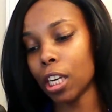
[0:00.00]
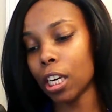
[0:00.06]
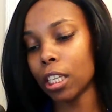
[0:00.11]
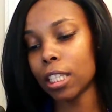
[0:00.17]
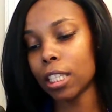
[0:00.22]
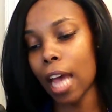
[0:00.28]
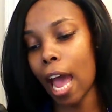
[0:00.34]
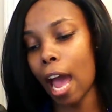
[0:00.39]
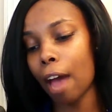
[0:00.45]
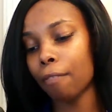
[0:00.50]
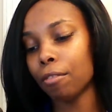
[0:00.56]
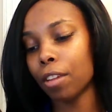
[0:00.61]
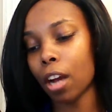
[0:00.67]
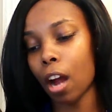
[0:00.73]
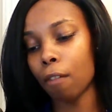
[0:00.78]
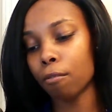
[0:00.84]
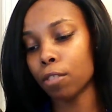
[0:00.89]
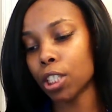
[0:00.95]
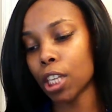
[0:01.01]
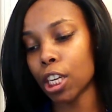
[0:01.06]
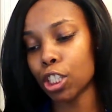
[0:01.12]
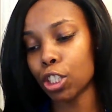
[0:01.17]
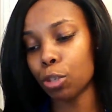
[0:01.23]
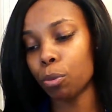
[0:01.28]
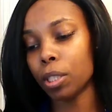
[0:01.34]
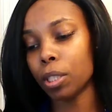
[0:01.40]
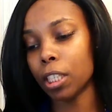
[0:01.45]
needed to have the
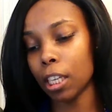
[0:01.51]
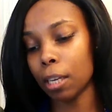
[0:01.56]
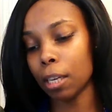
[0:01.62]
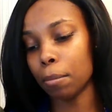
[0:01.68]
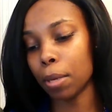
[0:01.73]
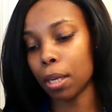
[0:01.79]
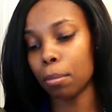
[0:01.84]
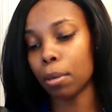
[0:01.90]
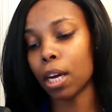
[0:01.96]
conversation with DB,